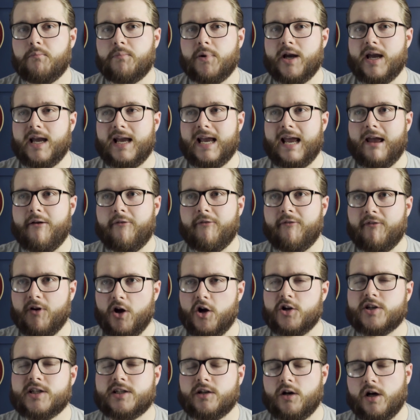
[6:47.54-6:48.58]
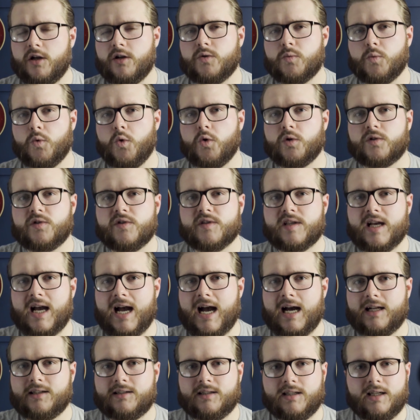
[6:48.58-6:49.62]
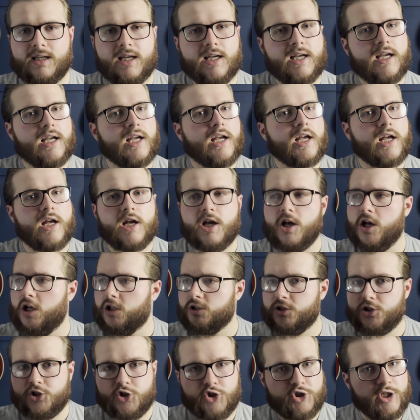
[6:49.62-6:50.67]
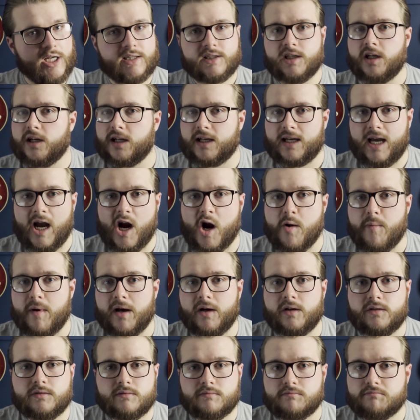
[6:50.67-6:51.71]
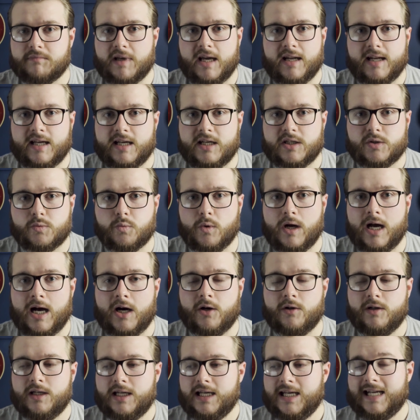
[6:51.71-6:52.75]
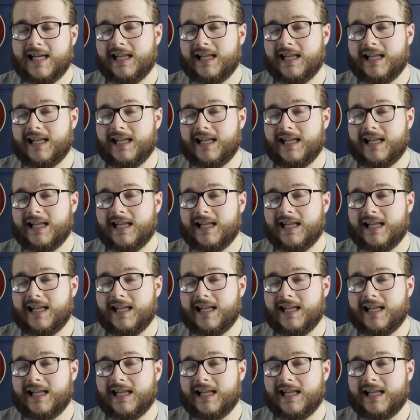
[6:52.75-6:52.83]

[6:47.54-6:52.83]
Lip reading: but if Virgin Island waters had a shit ton of caramel in it as well.